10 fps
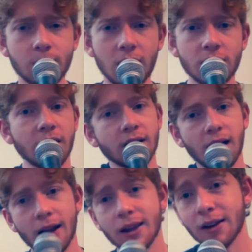project.
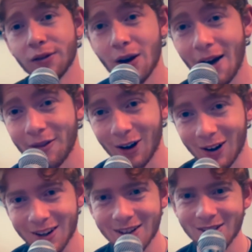I think if you haven't
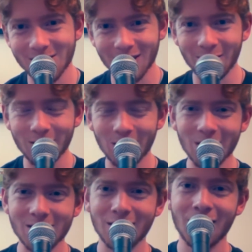heard it, you should give it a
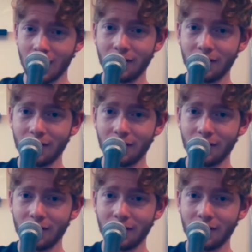listen.